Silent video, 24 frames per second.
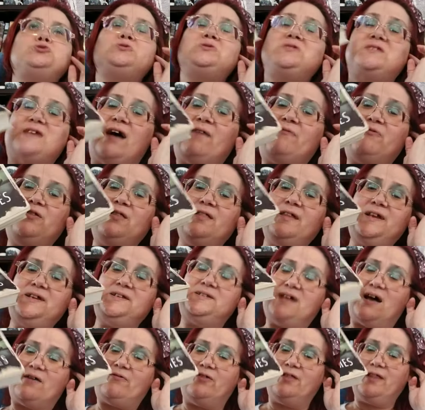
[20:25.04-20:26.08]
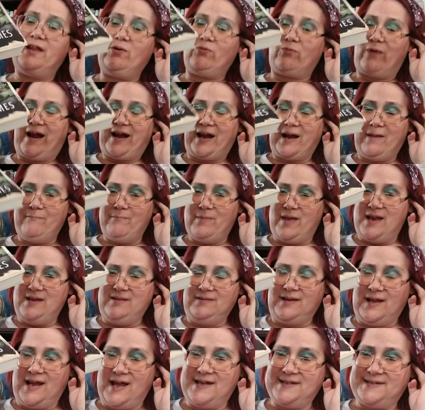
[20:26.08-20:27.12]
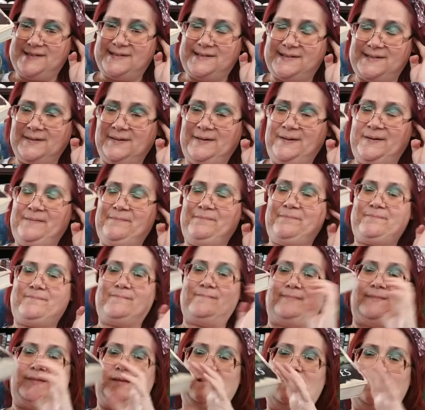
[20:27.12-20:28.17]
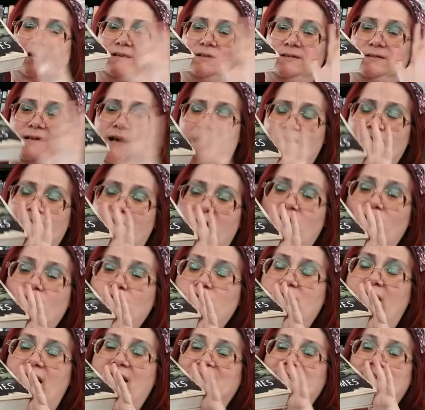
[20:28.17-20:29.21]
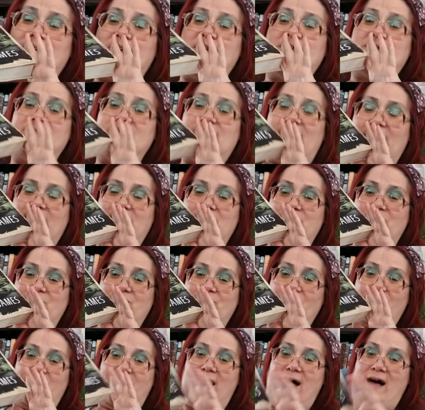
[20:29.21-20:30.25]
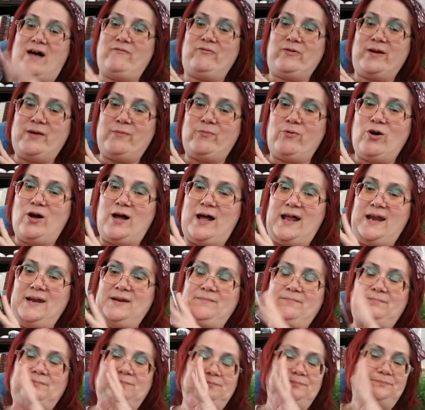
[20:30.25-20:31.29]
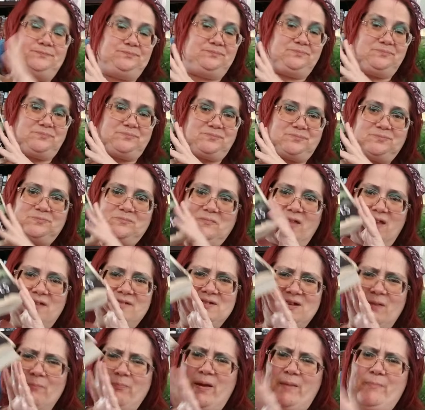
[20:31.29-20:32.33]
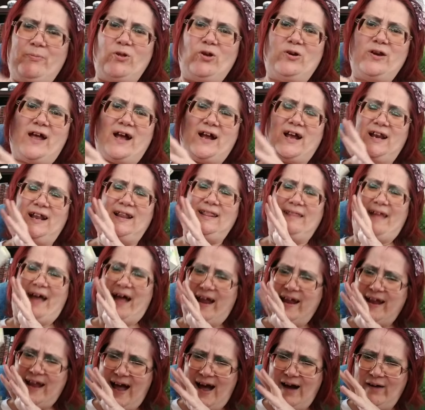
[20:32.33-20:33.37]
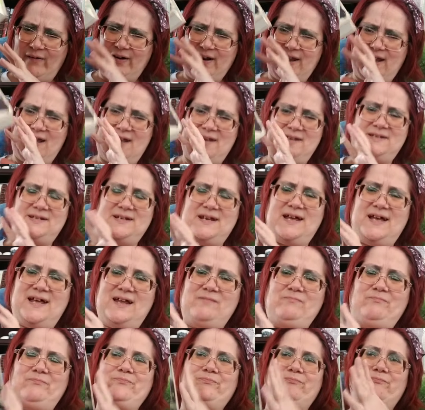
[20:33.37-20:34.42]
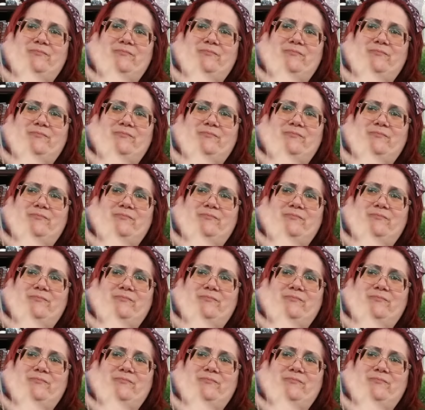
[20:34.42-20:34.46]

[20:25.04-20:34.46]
definitely, definitely recommend this. I know like it's not going to be for everyone, some people are not going to like how it ended.